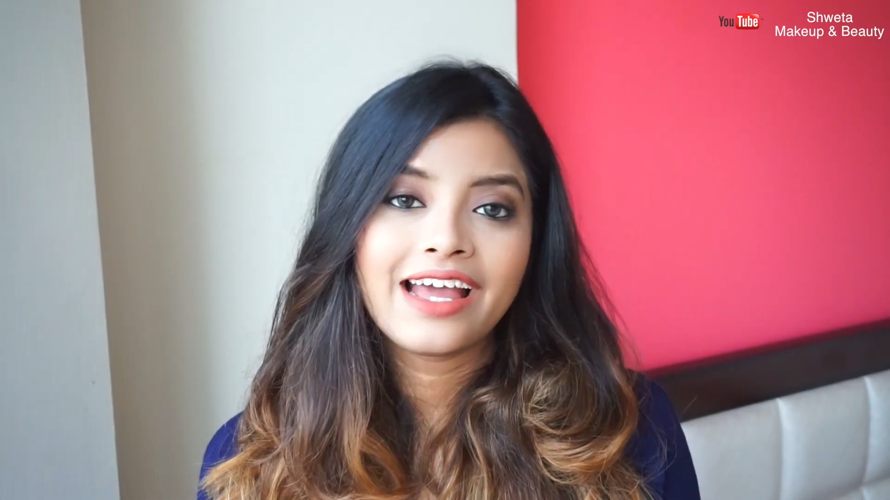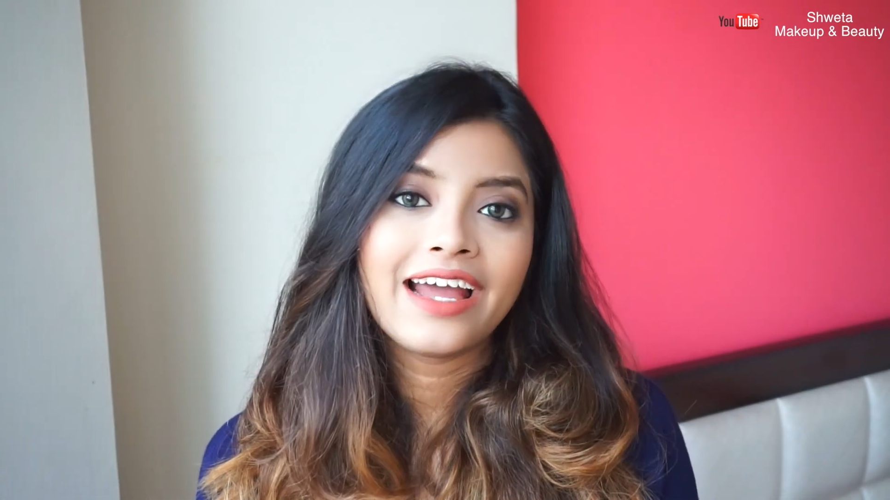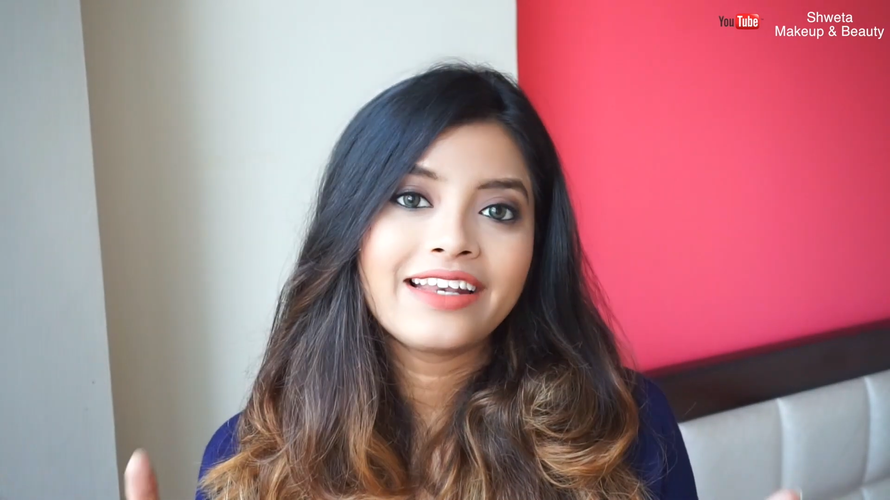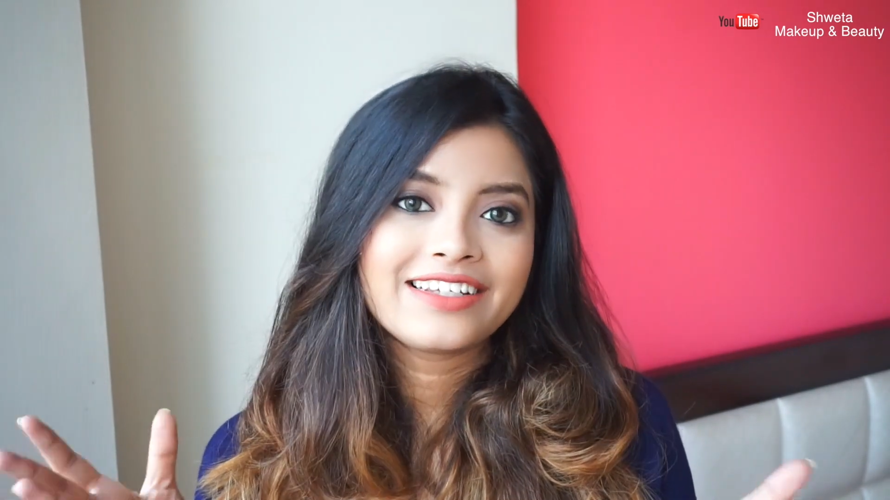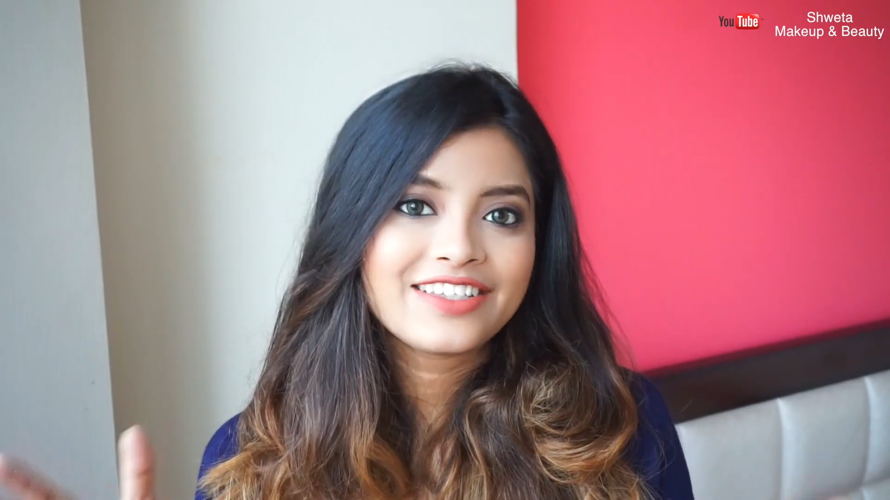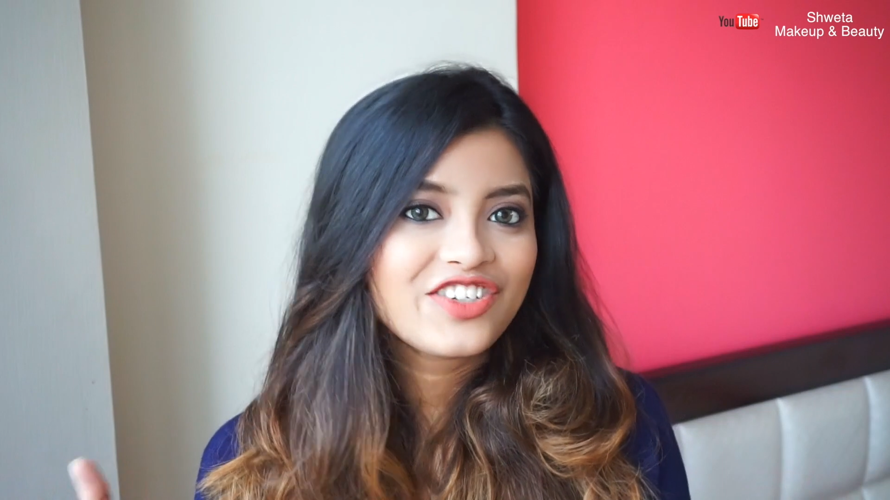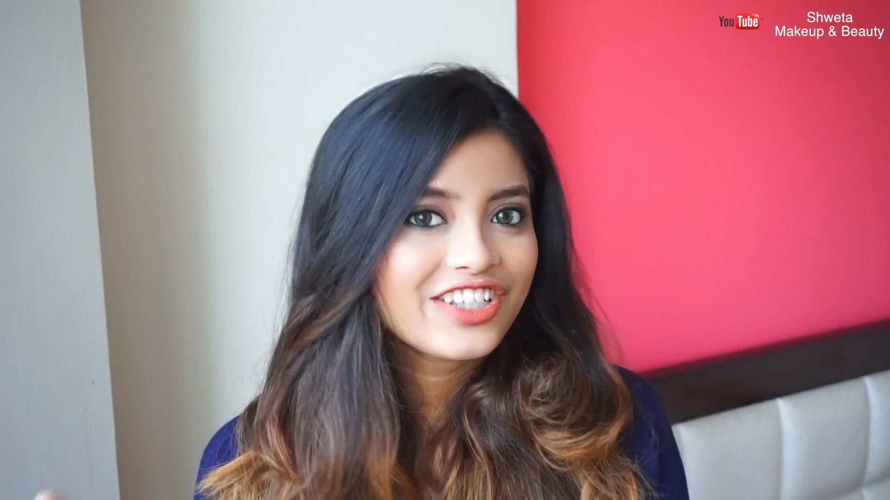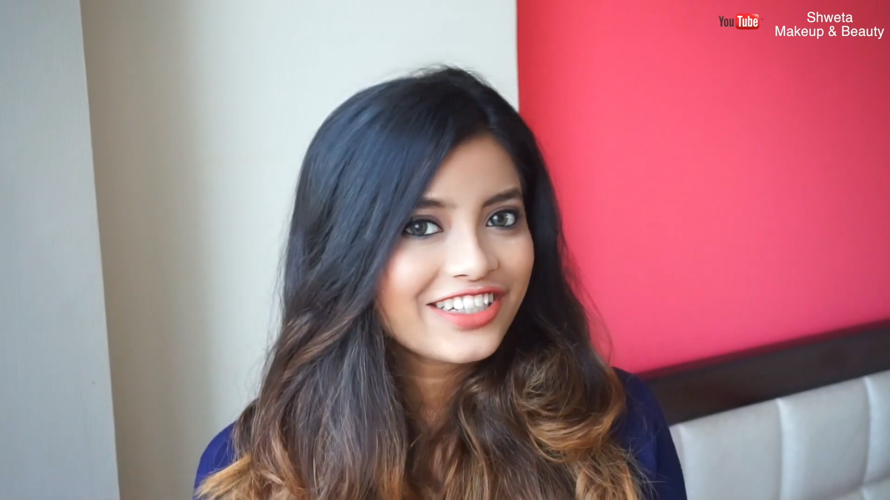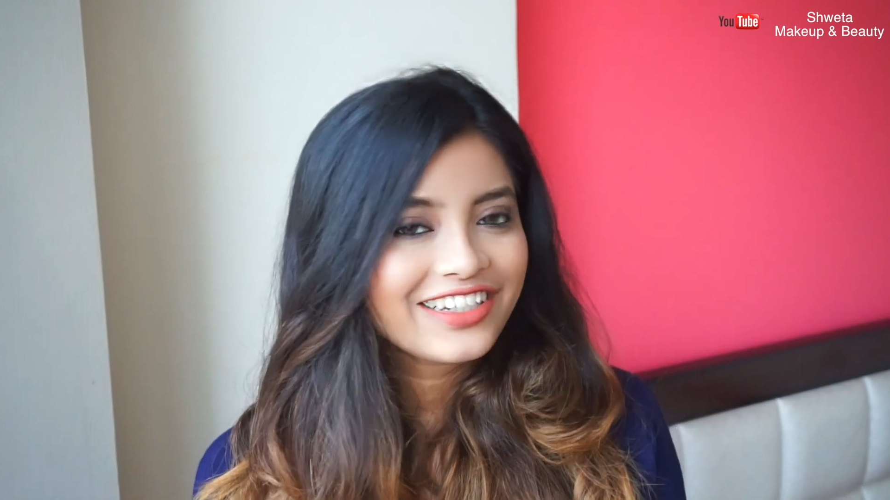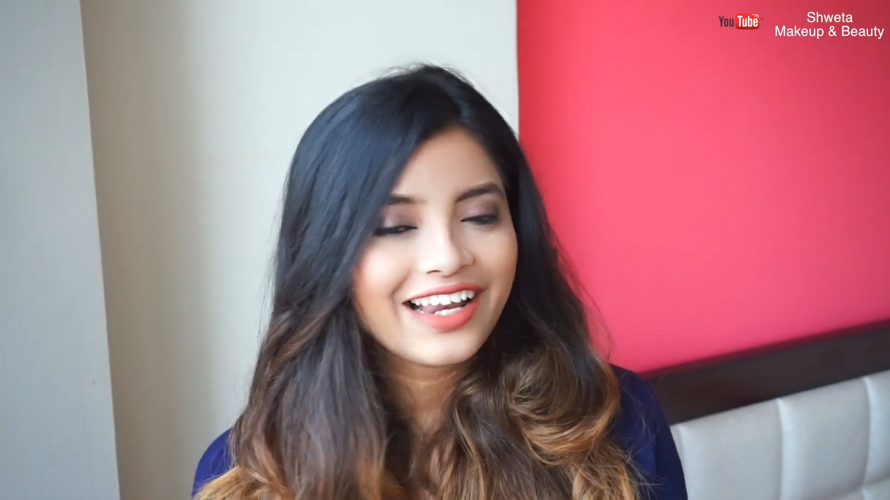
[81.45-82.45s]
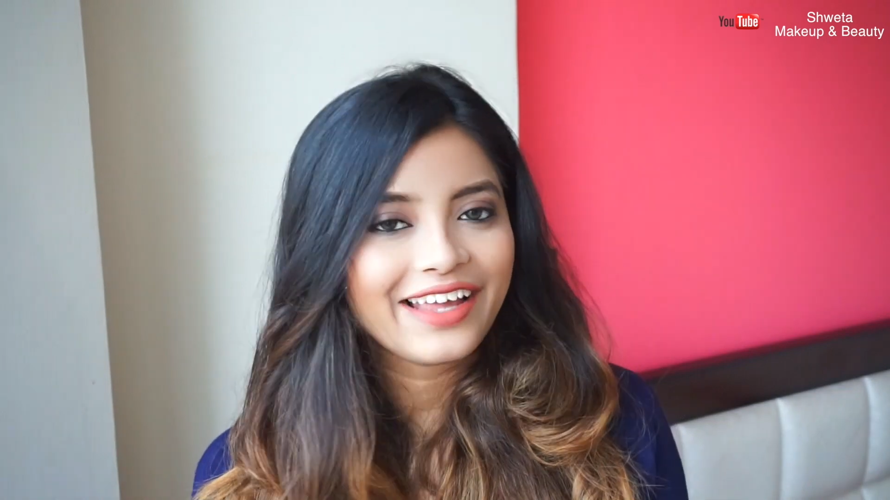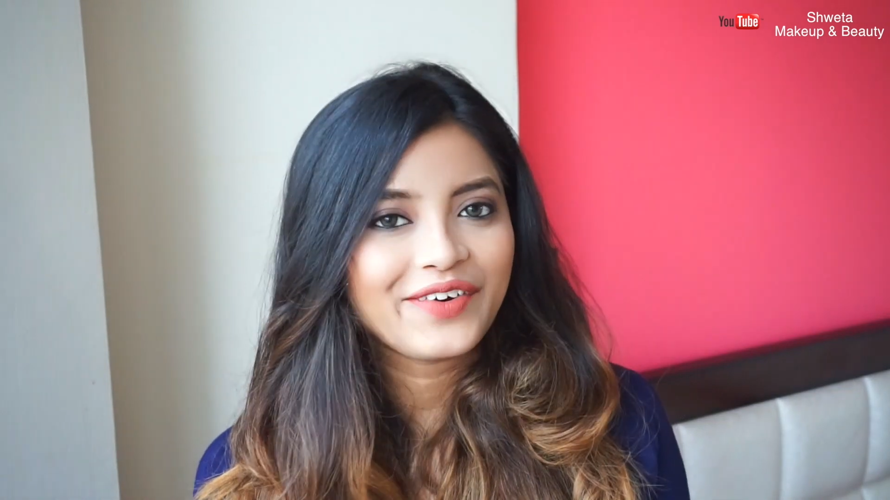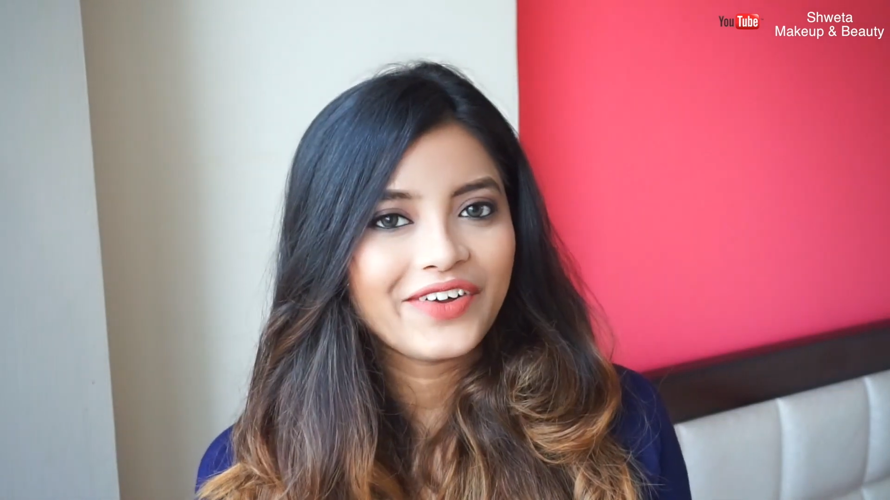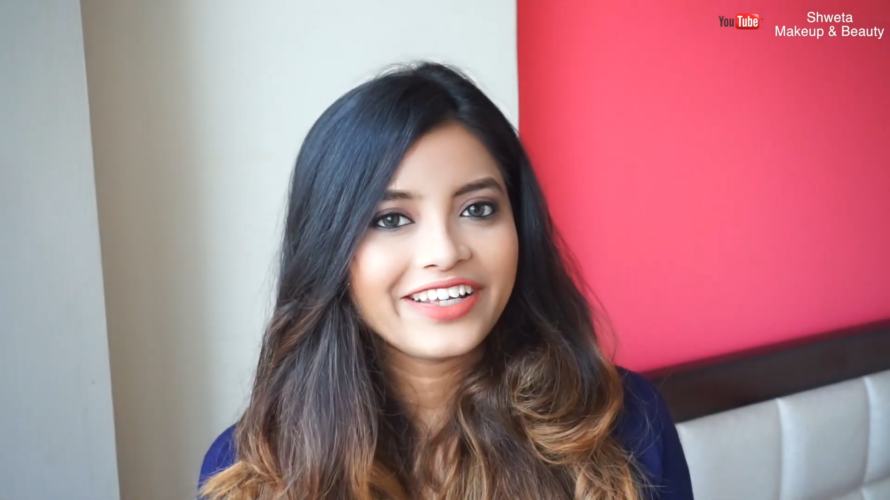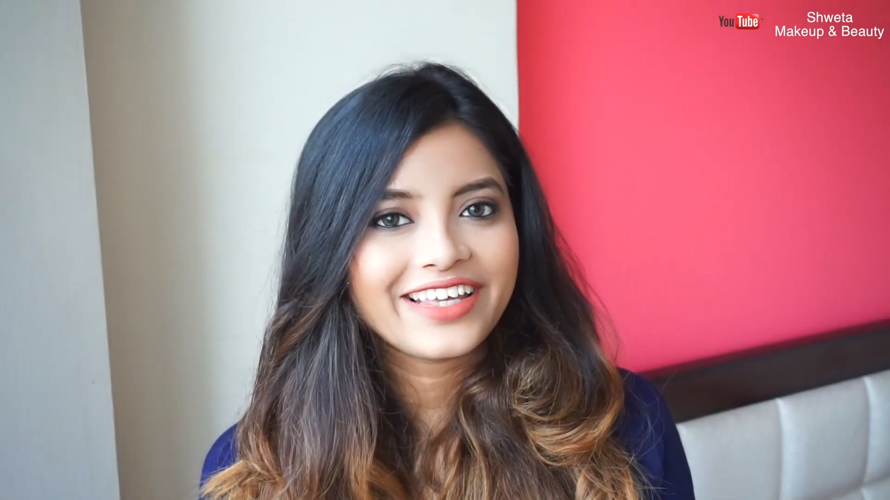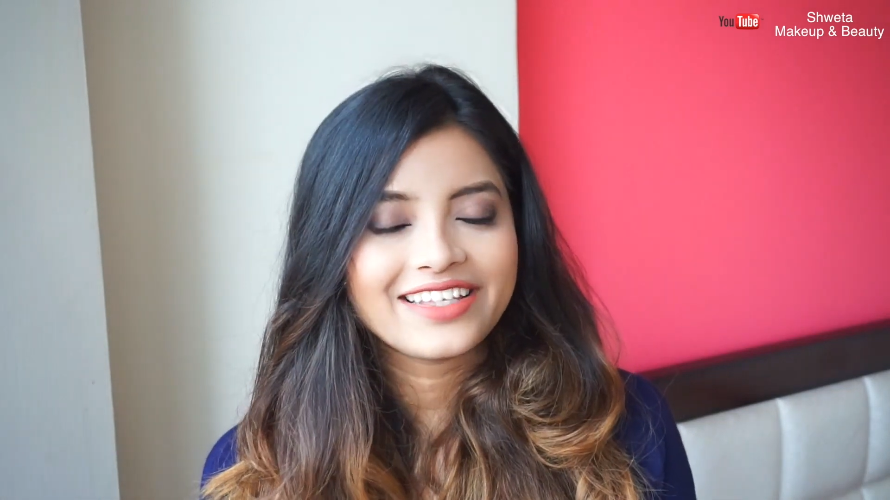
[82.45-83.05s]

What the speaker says: and it is rich in glycolic